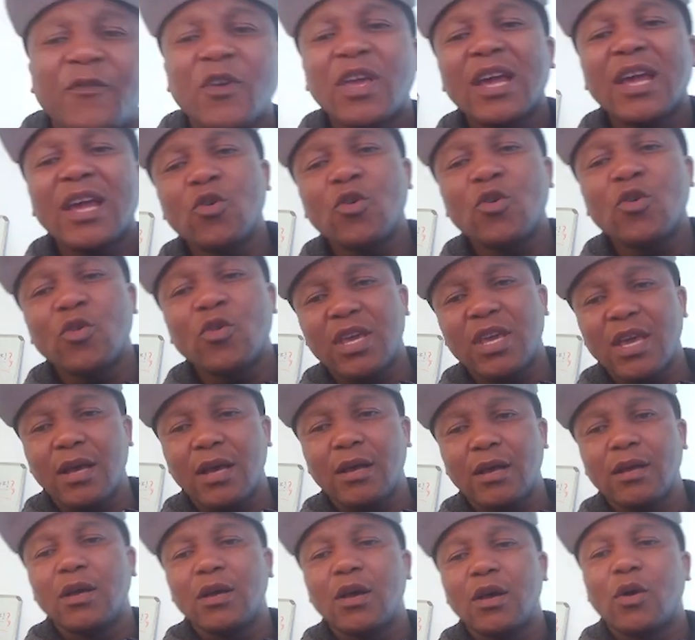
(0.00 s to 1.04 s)
you can look
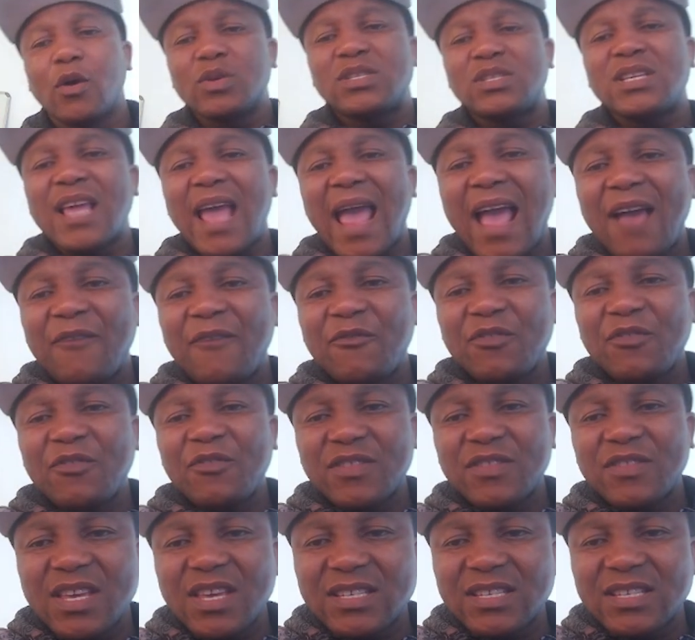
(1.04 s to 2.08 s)
here, we see
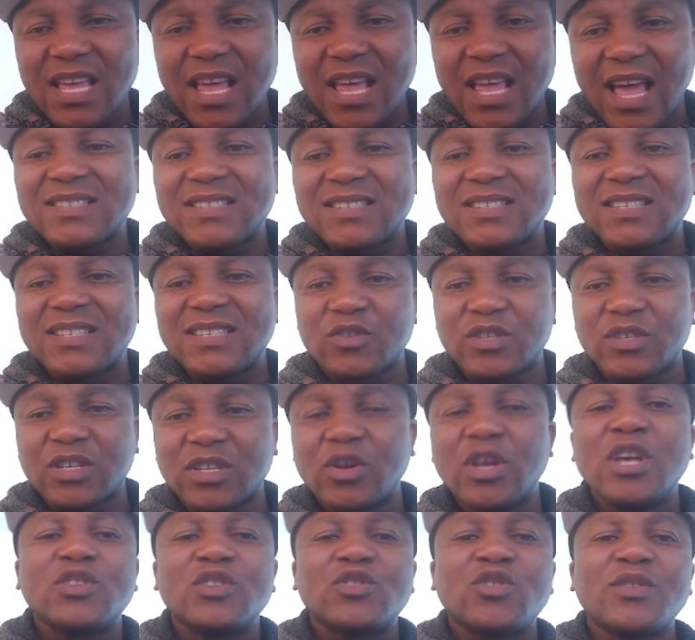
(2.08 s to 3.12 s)
everything's here is 0,
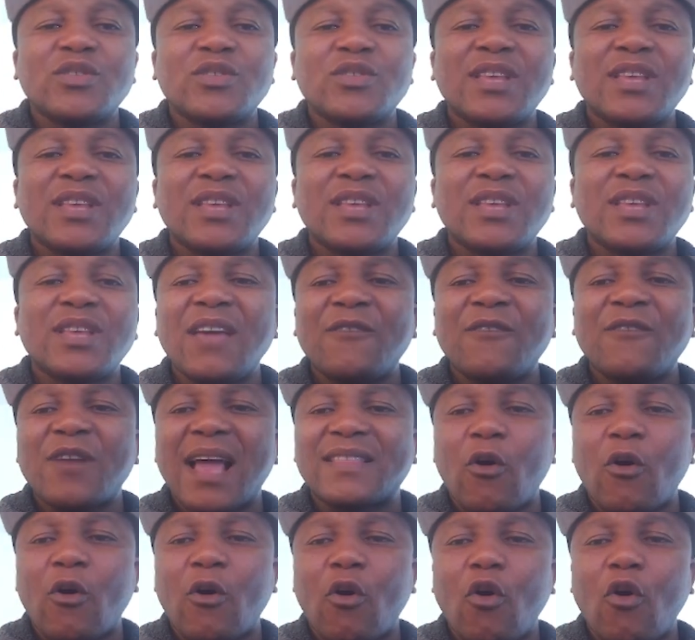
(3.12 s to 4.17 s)
0. So they didn't give like the
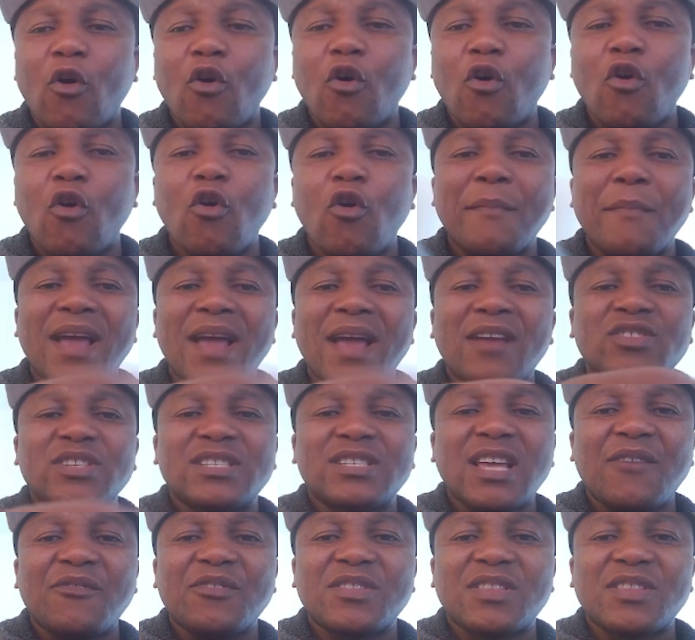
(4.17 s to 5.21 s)
whole
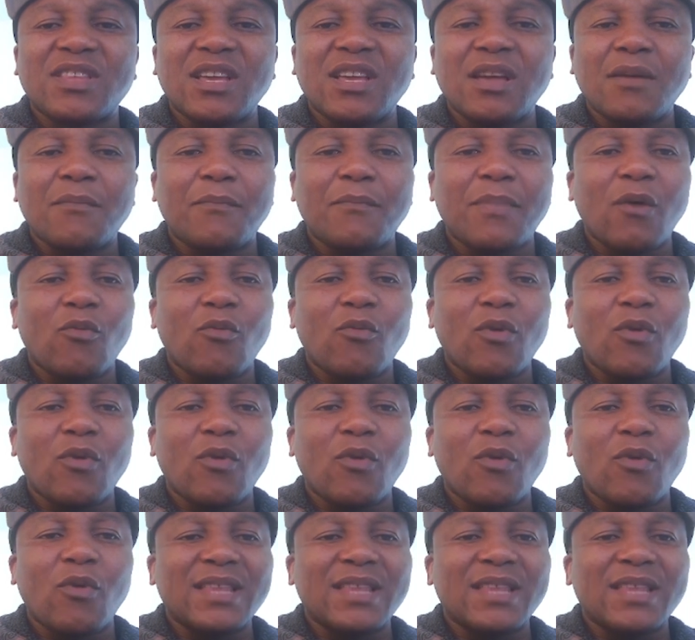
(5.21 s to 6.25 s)
matrix, everything, but what
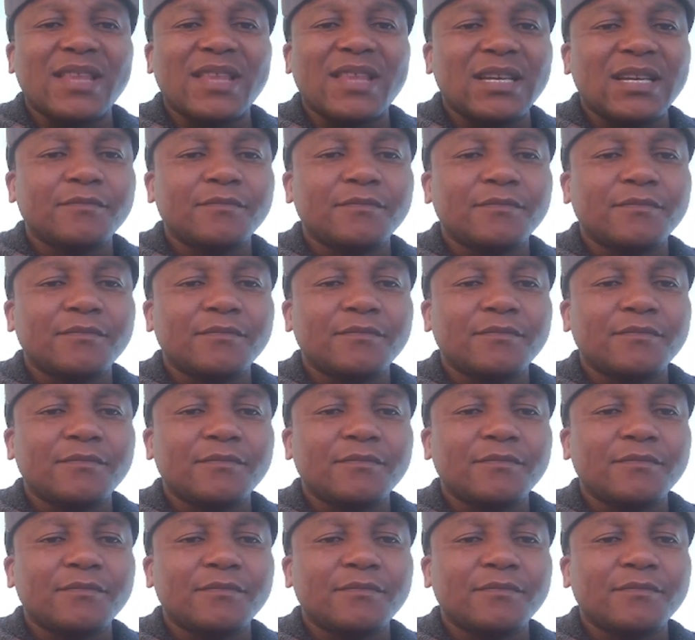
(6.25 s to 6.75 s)
they did